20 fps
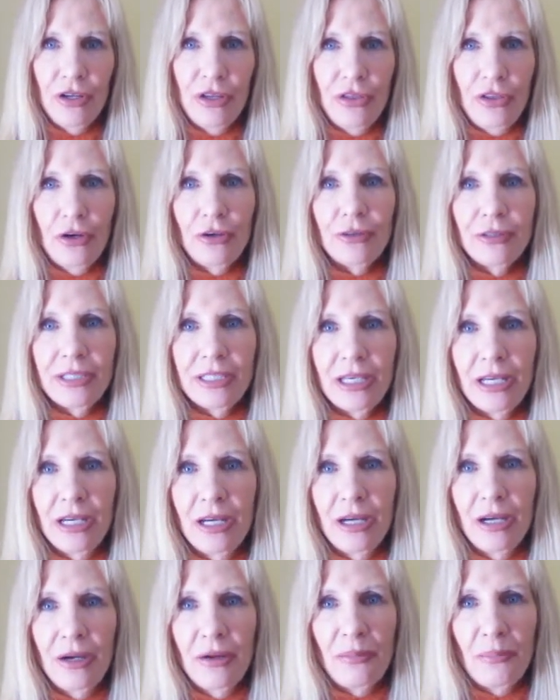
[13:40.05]
those
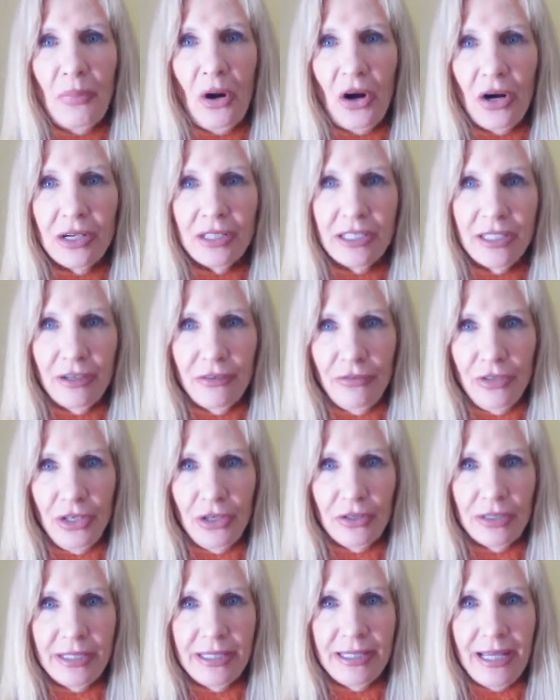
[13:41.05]
parts of
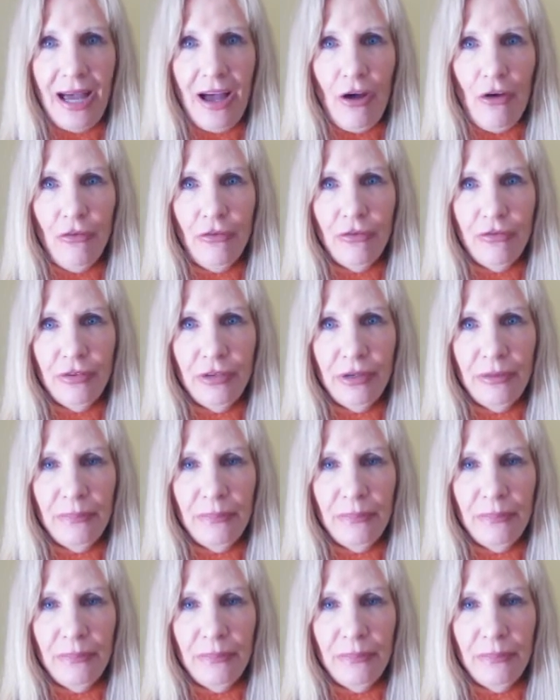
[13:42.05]
yourself.